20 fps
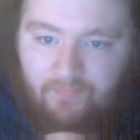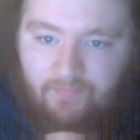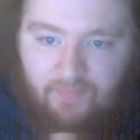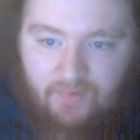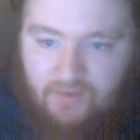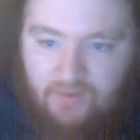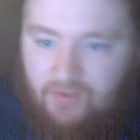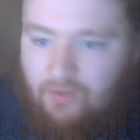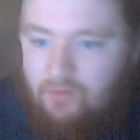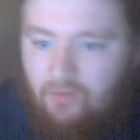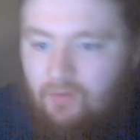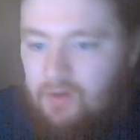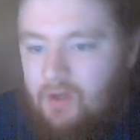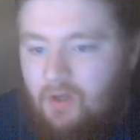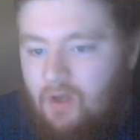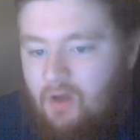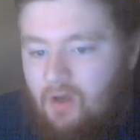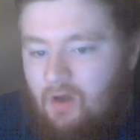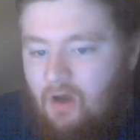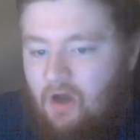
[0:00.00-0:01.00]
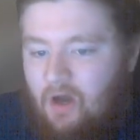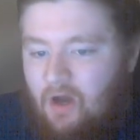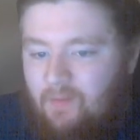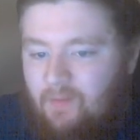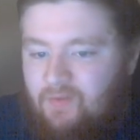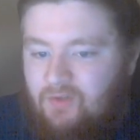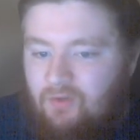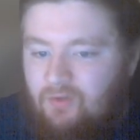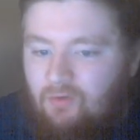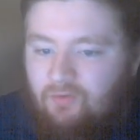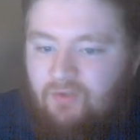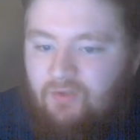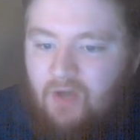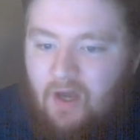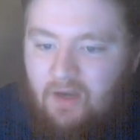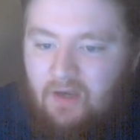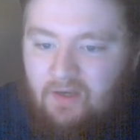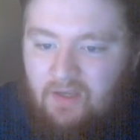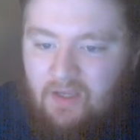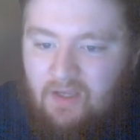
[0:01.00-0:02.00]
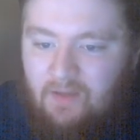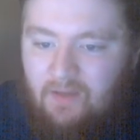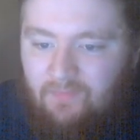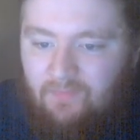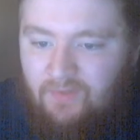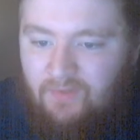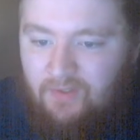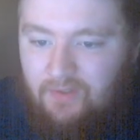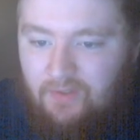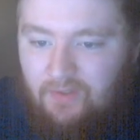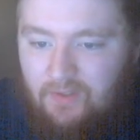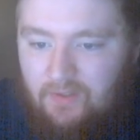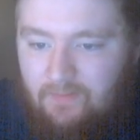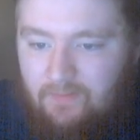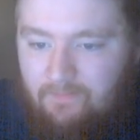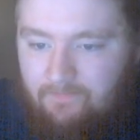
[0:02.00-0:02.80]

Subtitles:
So optional.empty